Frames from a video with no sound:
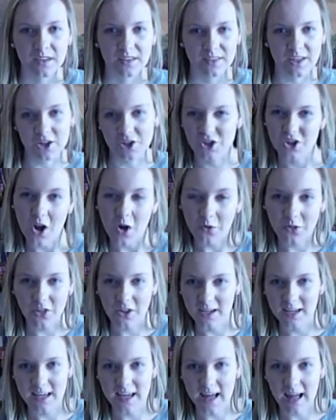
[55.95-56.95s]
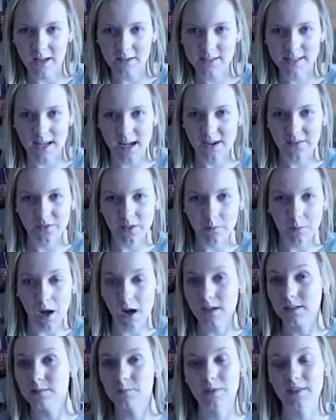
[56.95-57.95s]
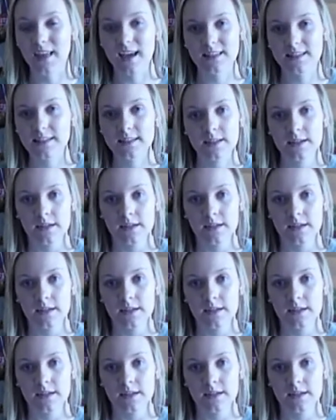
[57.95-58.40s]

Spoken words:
there's no thinking outside of the box, but that's